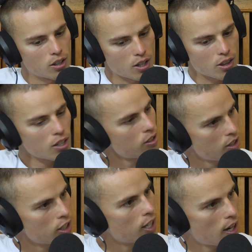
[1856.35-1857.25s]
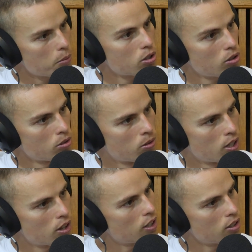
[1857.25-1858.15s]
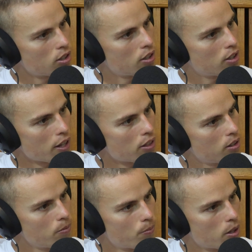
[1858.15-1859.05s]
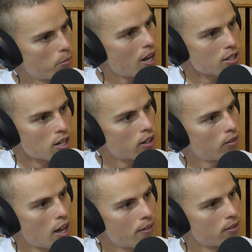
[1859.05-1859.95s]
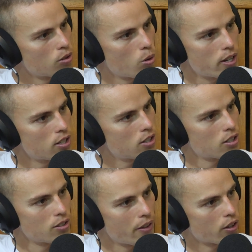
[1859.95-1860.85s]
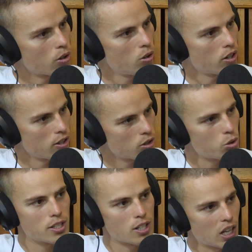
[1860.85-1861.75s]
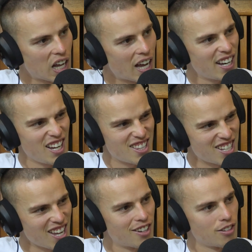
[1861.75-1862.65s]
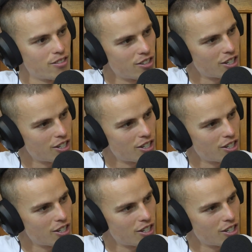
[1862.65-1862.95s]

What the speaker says: then things are going to get up soon. And things like the bright side of life is always just around the corner. There's always a light at the end of the